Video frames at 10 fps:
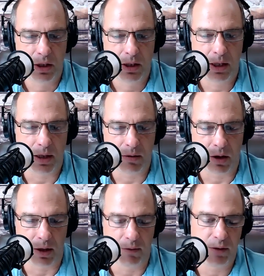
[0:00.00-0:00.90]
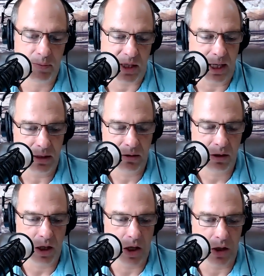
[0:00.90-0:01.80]
on the flip side,
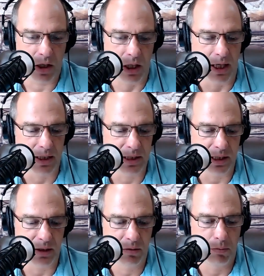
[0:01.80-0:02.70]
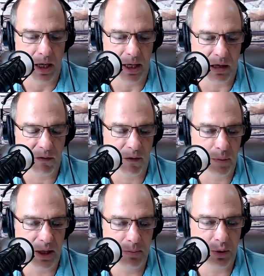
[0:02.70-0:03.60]
are collecting money from
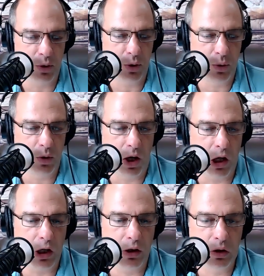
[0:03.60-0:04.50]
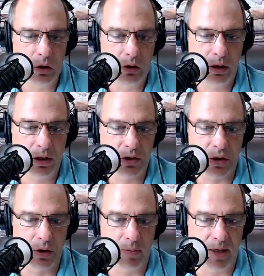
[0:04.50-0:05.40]
people who are
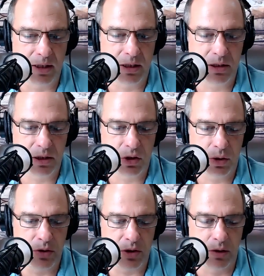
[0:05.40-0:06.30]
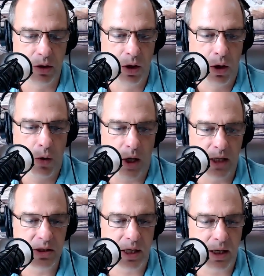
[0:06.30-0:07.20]
concerned about these issues and
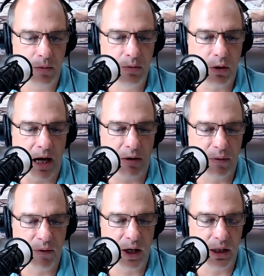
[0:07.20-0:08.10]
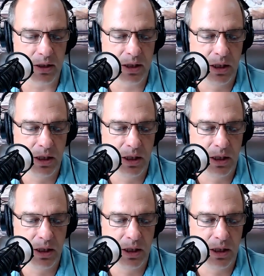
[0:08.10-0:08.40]
want to help crowdfund